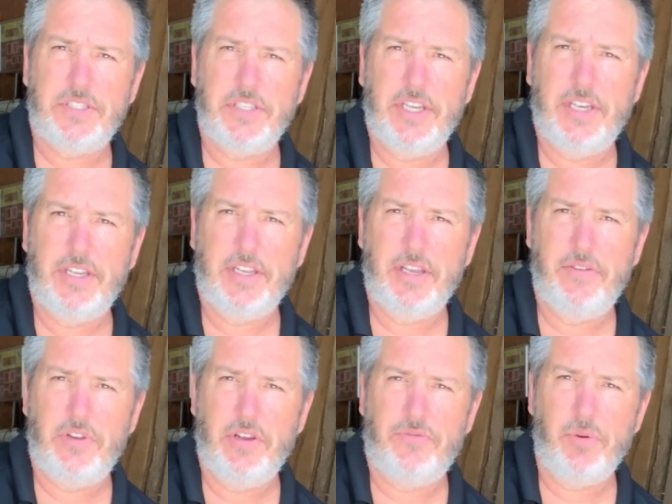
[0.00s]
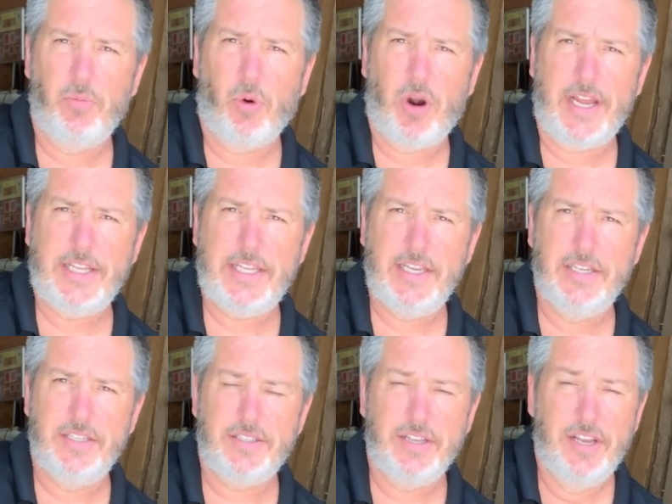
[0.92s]
and gave you a few more
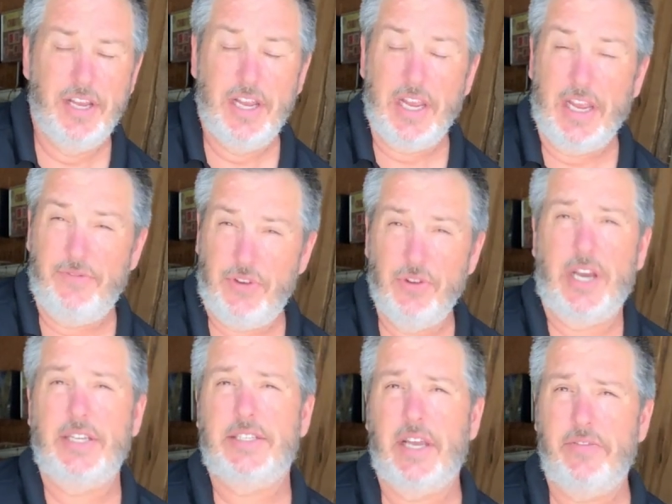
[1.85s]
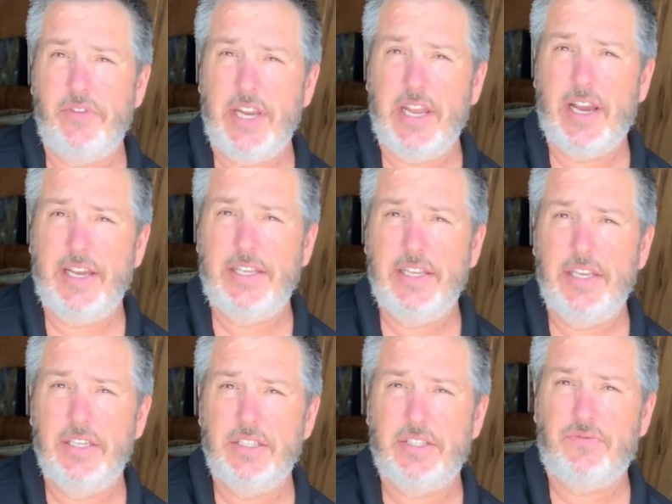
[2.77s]
ideas. If you guys have any
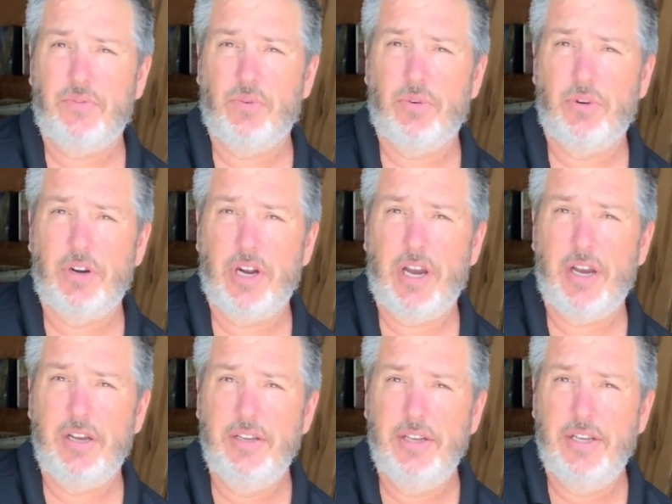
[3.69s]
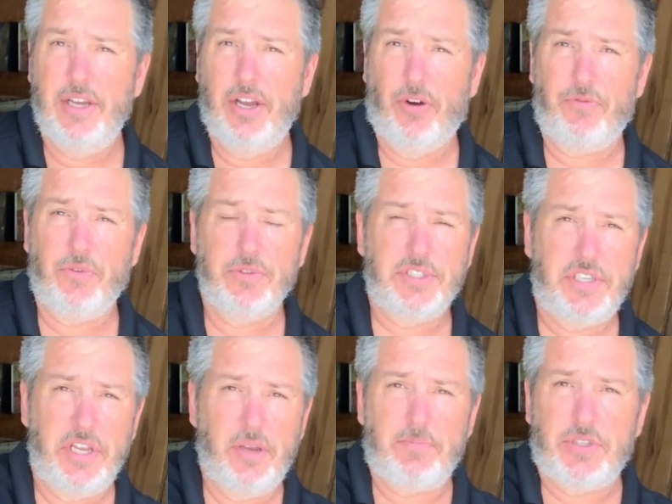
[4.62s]
ideas for helpful
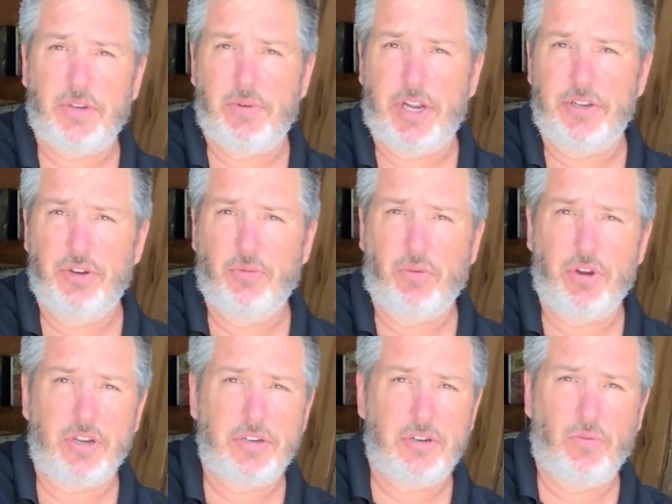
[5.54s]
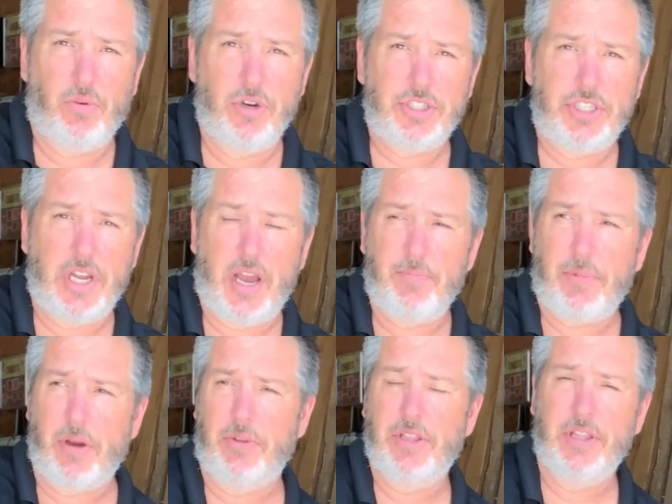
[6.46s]
tips around your workshop,
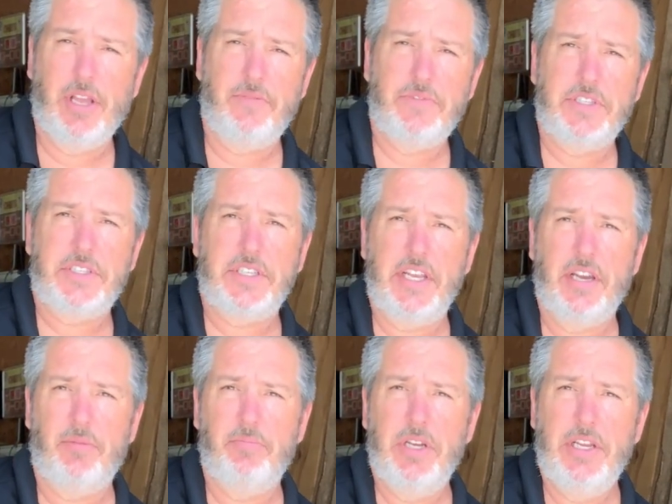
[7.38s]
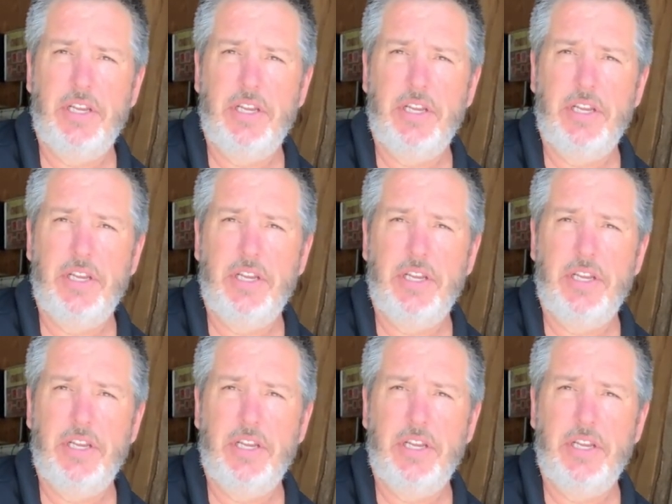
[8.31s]
I would love to see them.